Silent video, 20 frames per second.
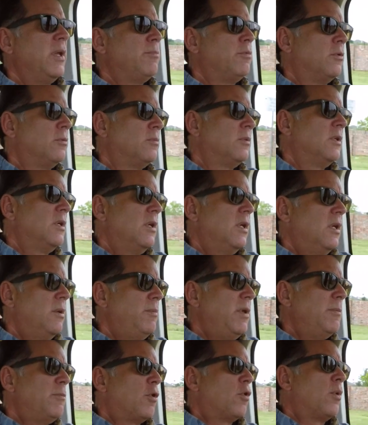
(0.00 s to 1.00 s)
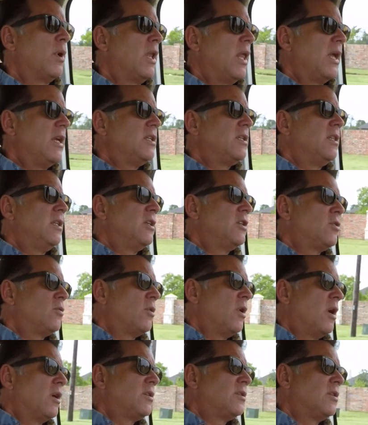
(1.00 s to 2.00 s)
People relate to these
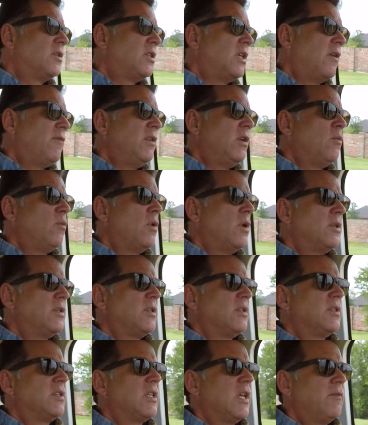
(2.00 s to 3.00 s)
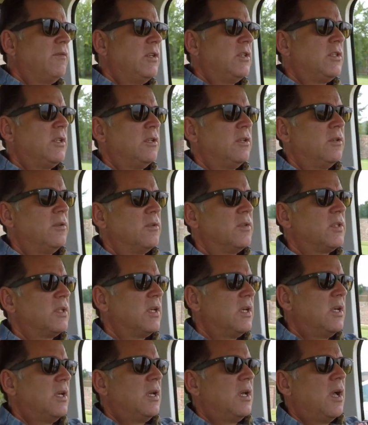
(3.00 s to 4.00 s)
trucks, the 71s and 72s.
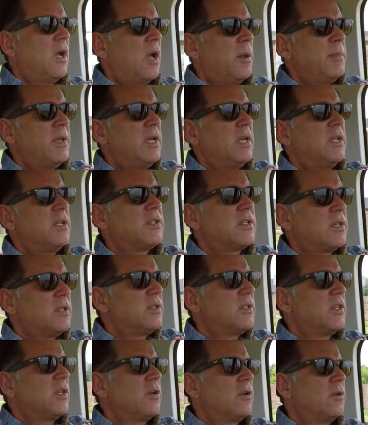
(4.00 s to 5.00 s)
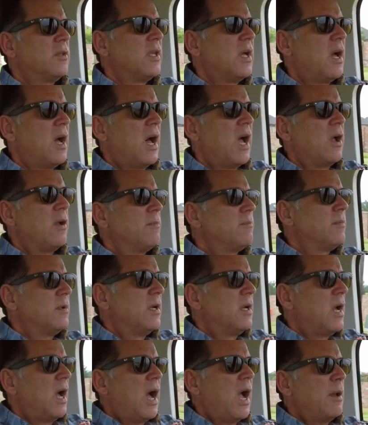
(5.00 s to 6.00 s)
It is considered the high
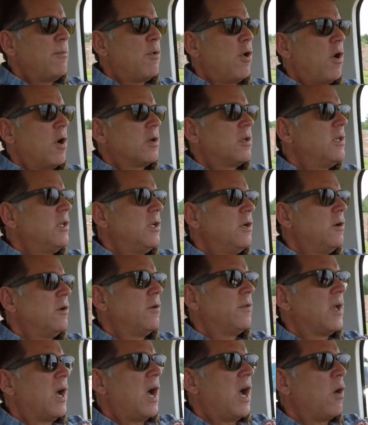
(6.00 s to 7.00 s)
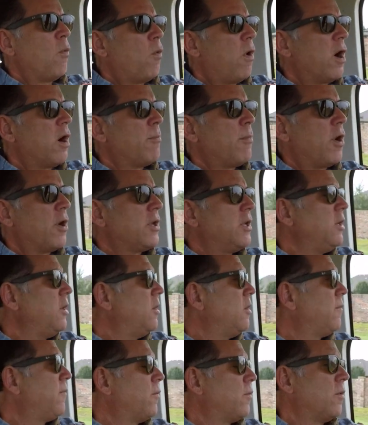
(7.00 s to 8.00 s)
mark year, the high watermark
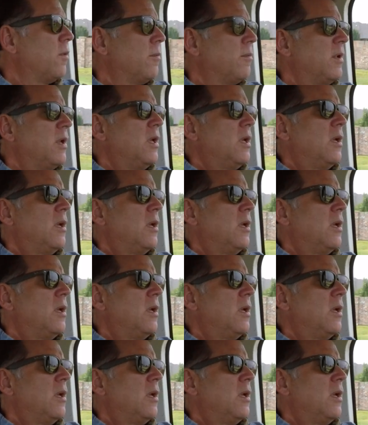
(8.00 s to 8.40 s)
year for